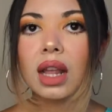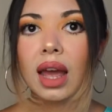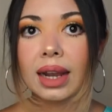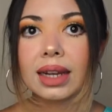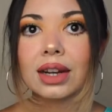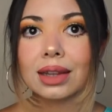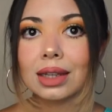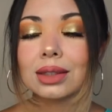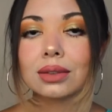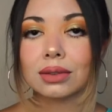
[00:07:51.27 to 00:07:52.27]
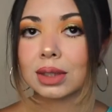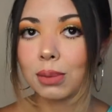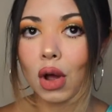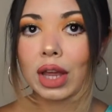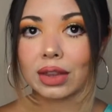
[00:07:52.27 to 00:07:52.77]
I literally
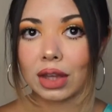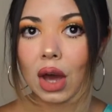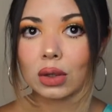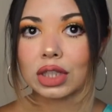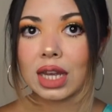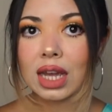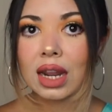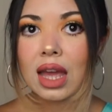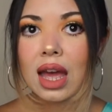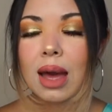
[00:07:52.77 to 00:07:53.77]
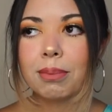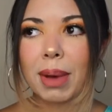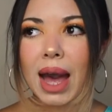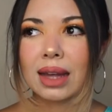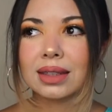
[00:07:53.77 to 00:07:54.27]
smell like the ocean,
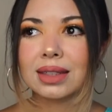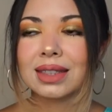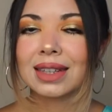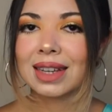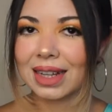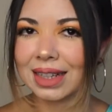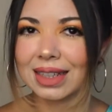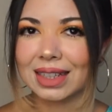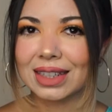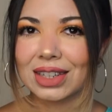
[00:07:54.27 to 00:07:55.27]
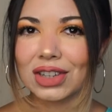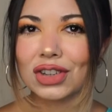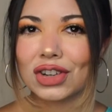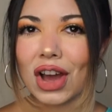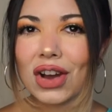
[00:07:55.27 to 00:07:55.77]
but clean,
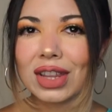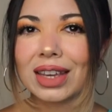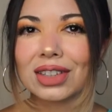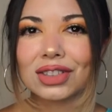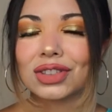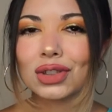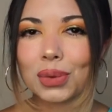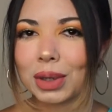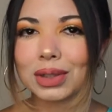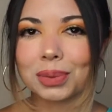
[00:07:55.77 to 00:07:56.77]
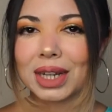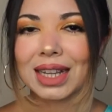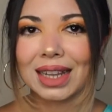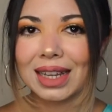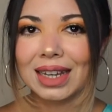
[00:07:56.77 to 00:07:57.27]
you know, like super
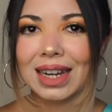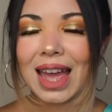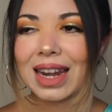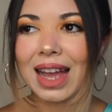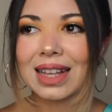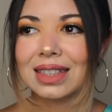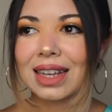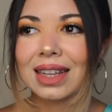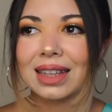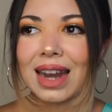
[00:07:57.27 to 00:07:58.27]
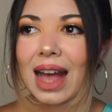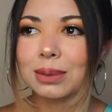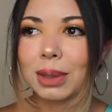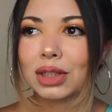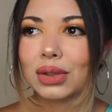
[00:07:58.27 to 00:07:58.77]
clean, and it has like a clean
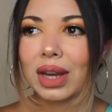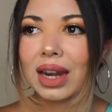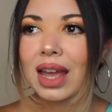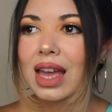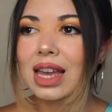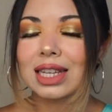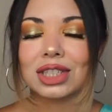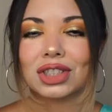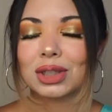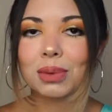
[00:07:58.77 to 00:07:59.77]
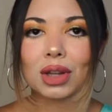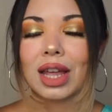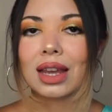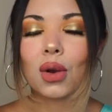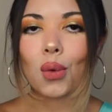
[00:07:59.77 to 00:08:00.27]
aspect to it, and you just smell
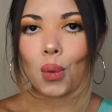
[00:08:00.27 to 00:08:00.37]
like